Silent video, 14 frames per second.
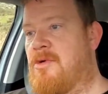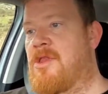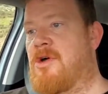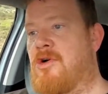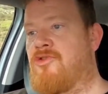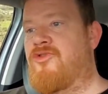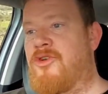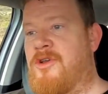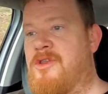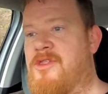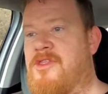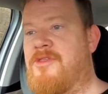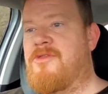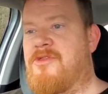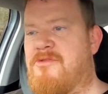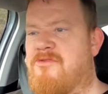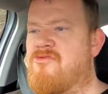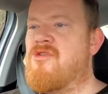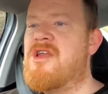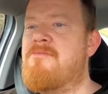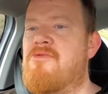with
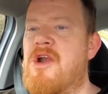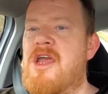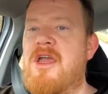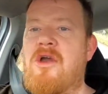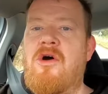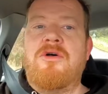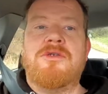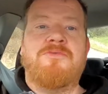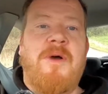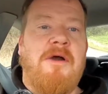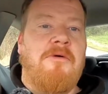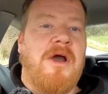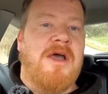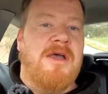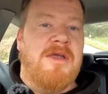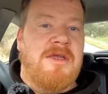103 brake horsepower,